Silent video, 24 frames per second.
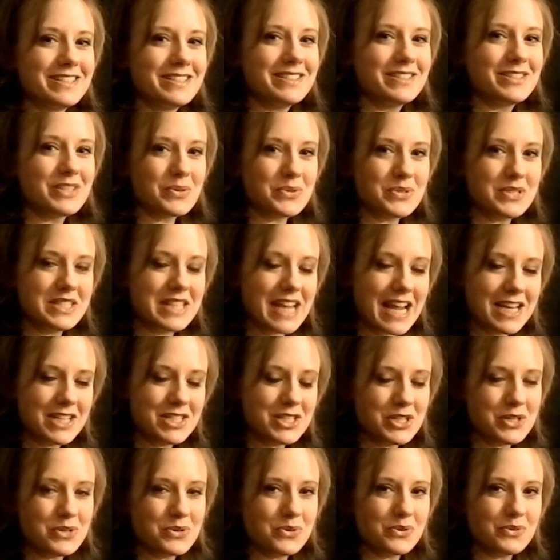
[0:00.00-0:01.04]
so stay
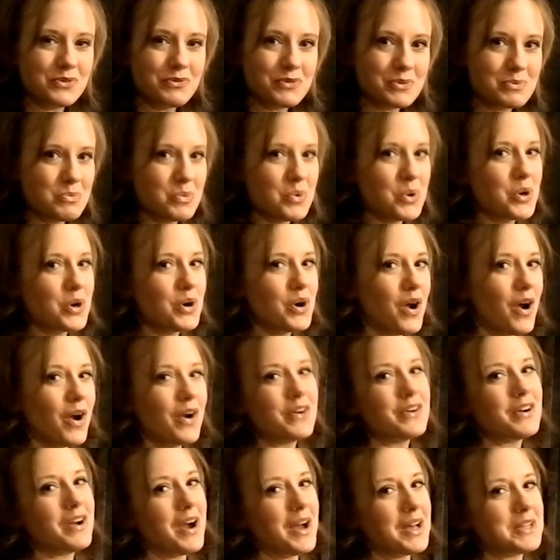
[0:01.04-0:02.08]
tuned for more
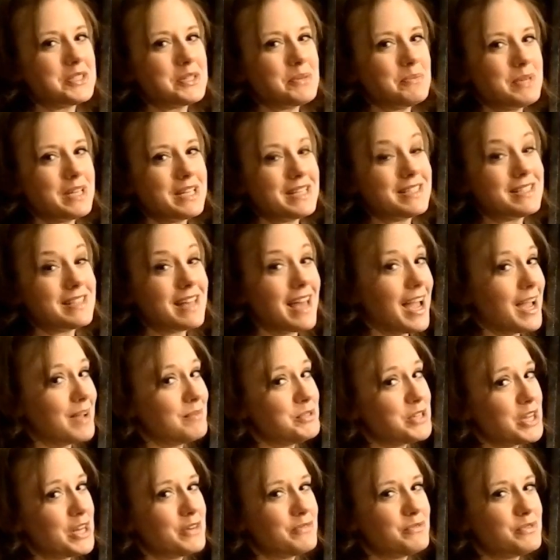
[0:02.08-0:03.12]
art awesomeness.
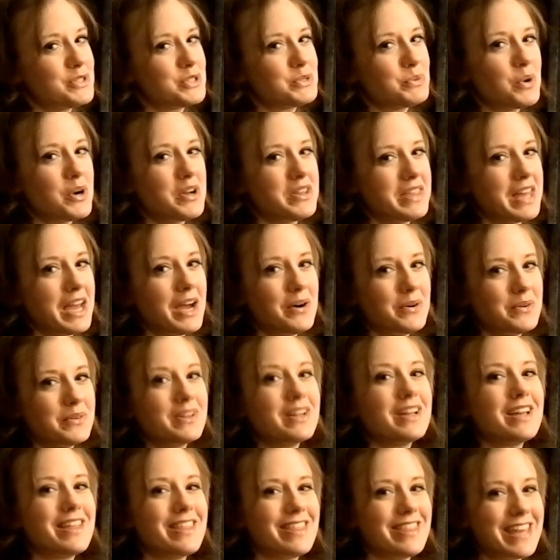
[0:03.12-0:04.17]
I'm Jennifer Swarthout.
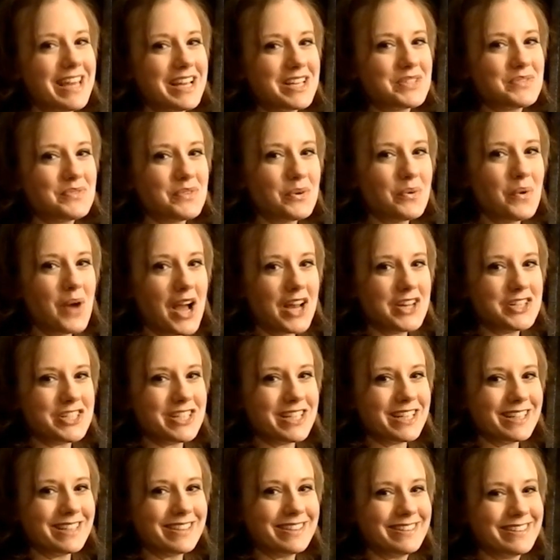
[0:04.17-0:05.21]
Thanks for
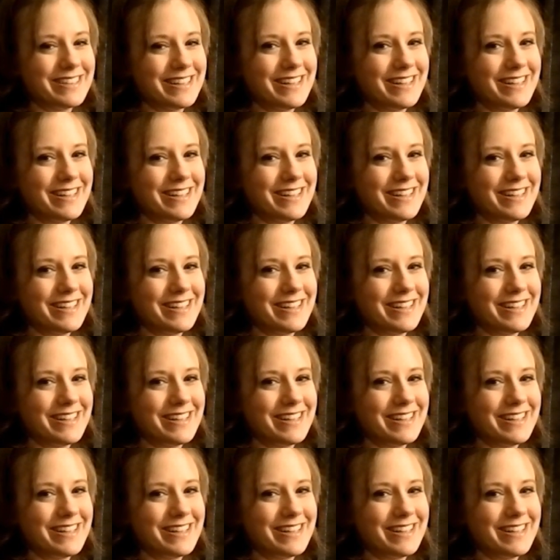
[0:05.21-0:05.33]
watching.